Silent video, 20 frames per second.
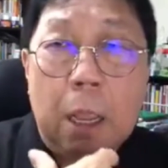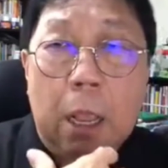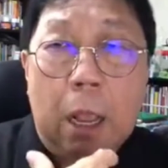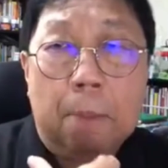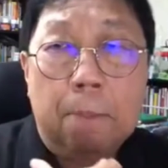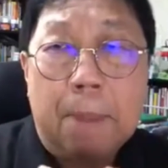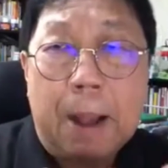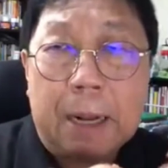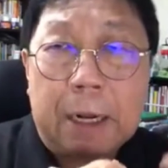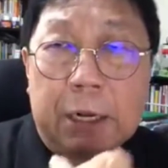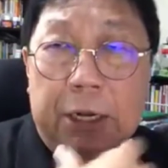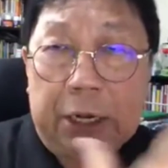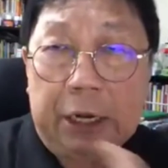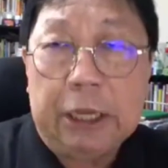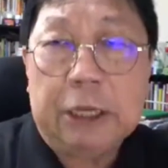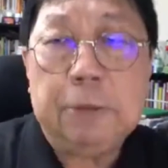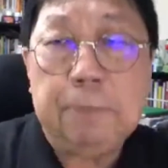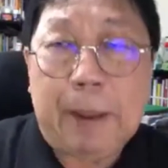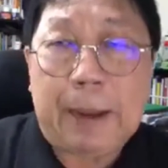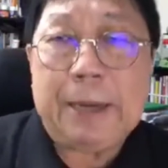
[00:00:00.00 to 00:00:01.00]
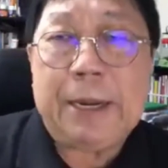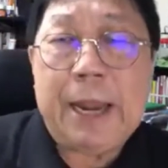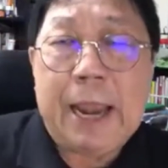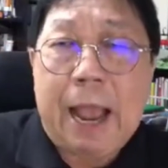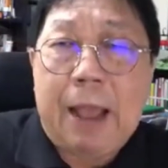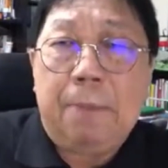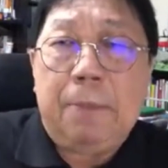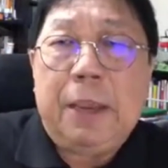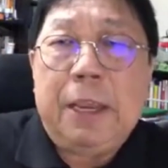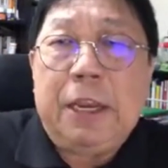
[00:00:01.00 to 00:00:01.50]
marketers, but they
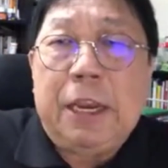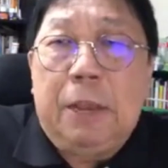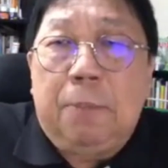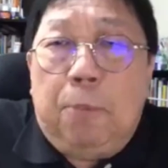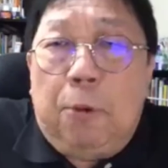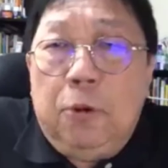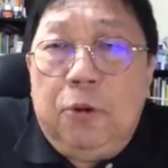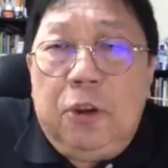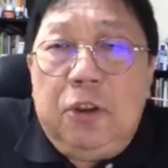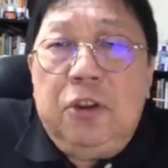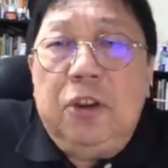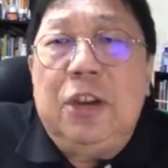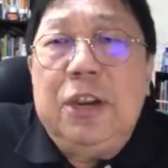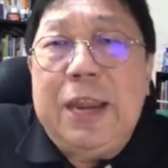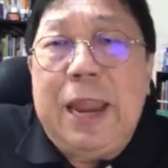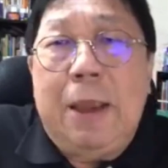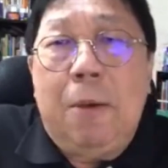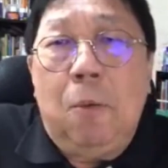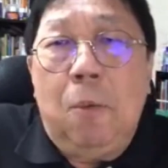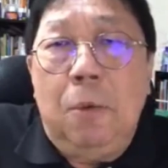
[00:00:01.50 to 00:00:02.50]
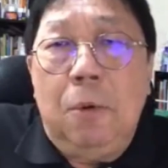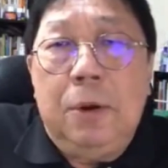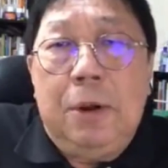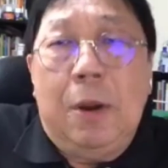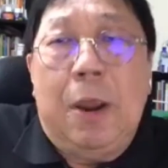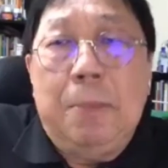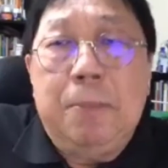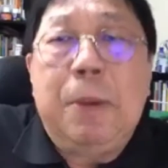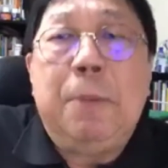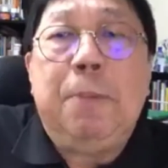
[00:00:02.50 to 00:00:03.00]
are in a position that
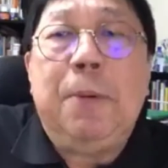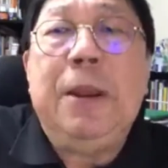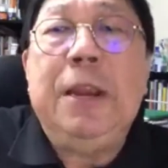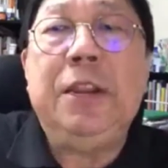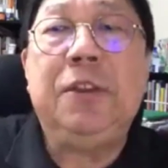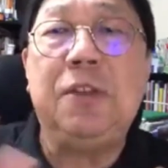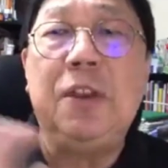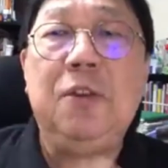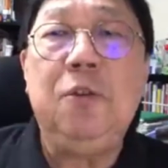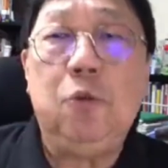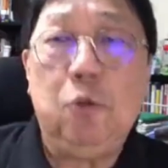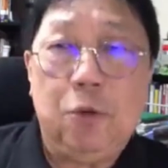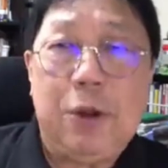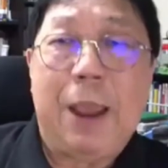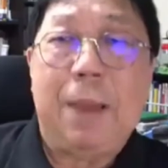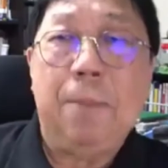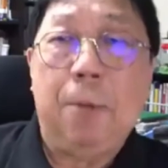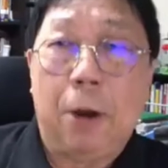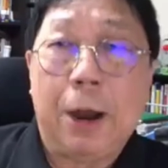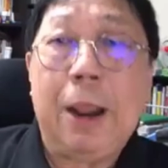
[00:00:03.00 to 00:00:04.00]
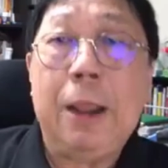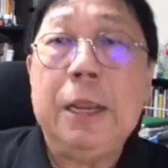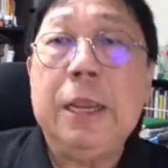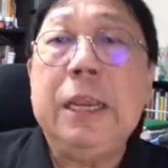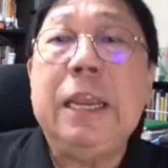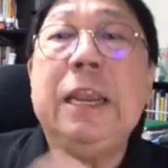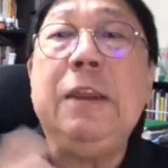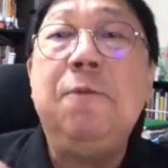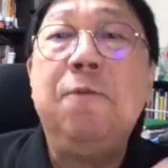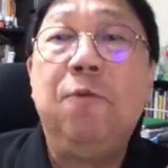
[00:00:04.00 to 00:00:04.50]
the people listen to them. Alright?
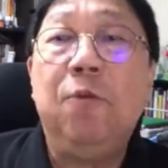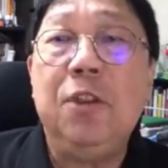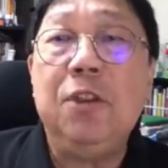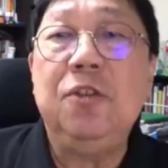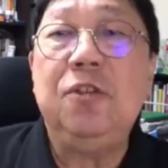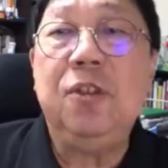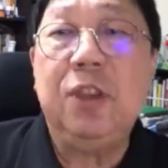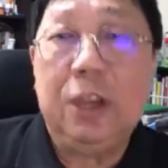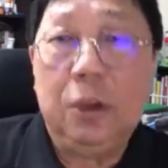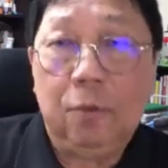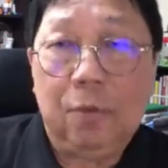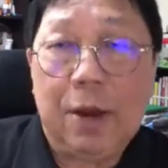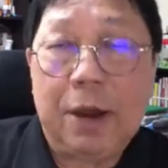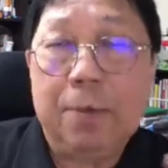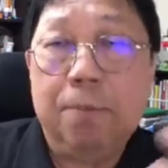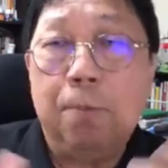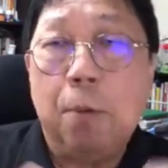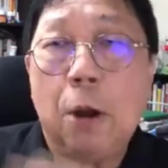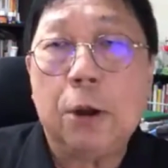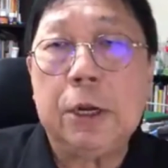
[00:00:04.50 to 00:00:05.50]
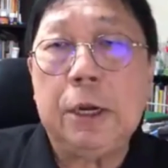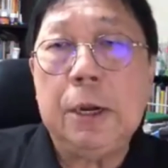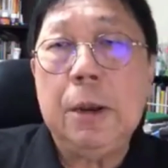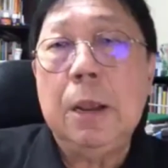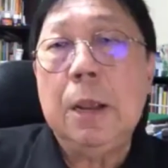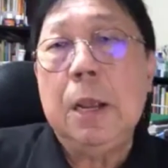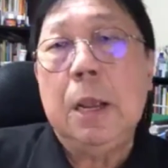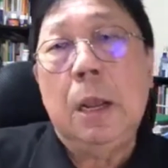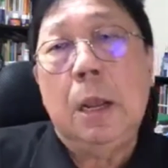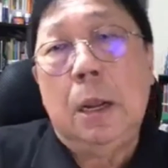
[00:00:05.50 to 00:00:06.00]
Influencer is very important.
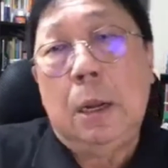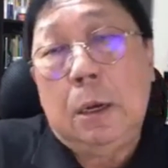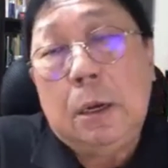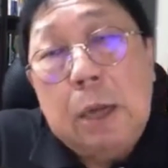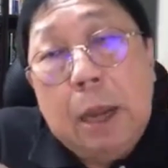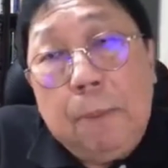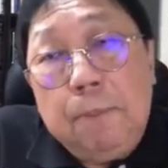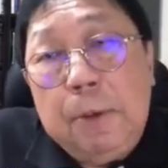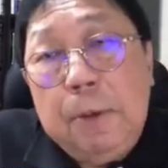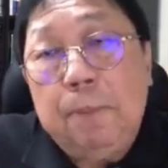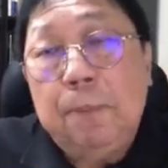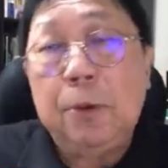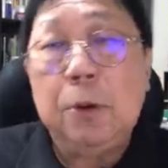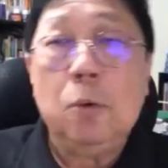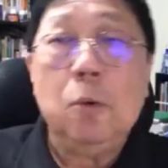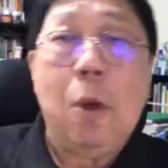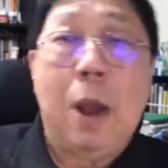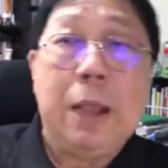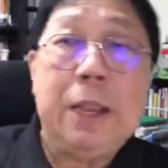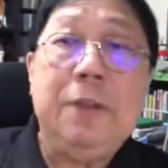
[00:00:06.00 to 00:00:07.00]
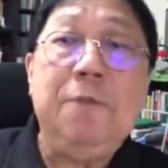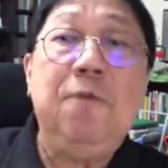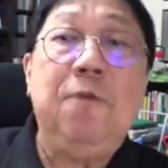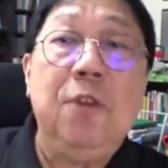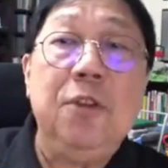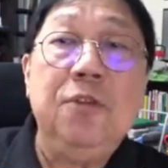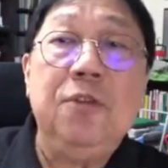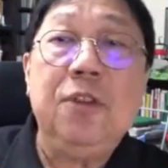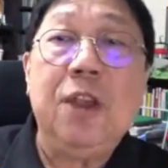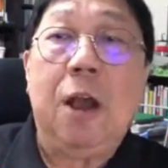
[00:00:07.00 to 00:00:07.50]
There are people who are
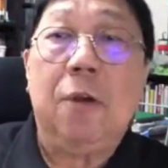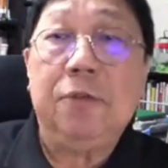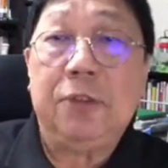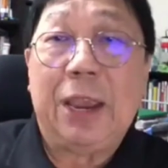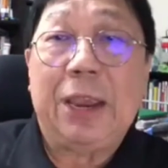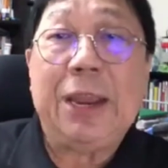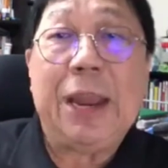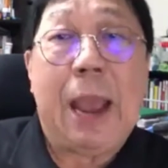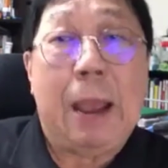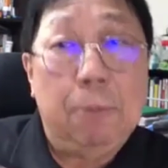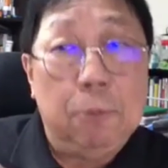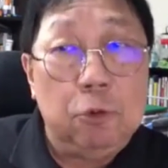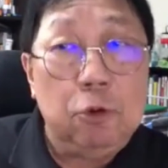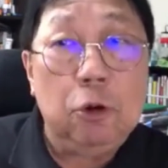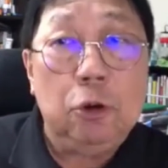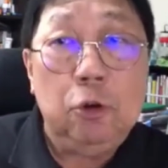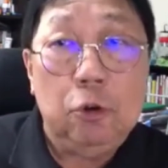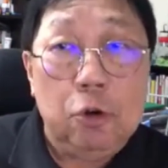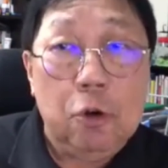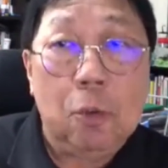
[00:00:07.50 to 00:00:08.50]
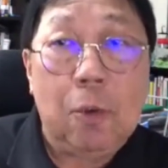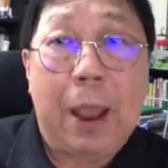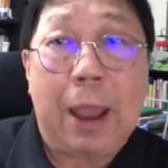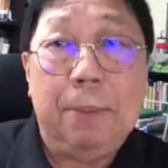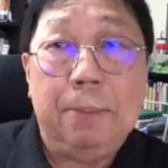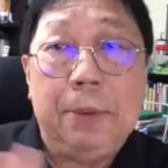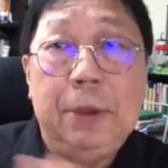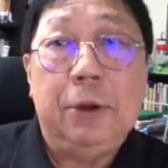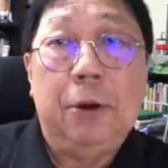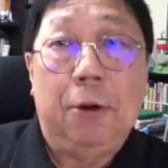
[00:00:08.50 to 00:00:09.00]
influencer outside there. I'm sure you know what I
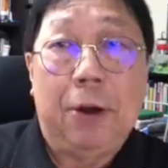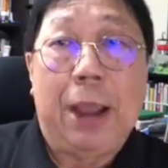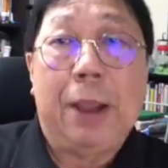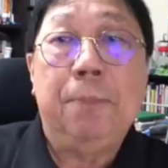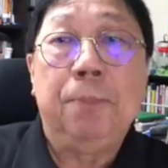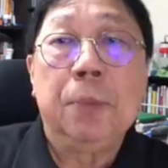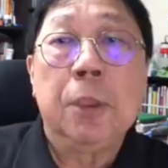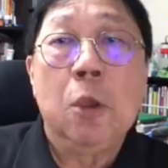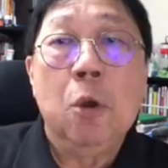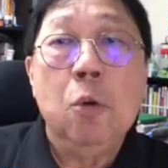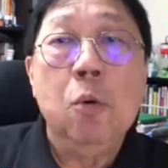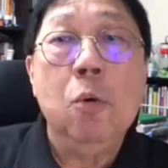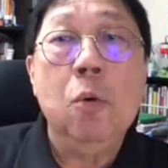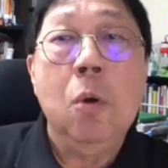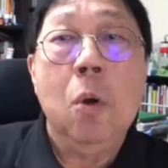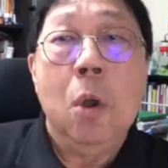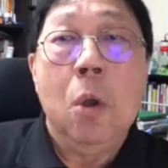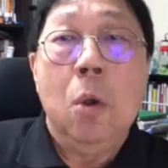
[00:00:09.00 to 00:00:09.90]
mean, right? Who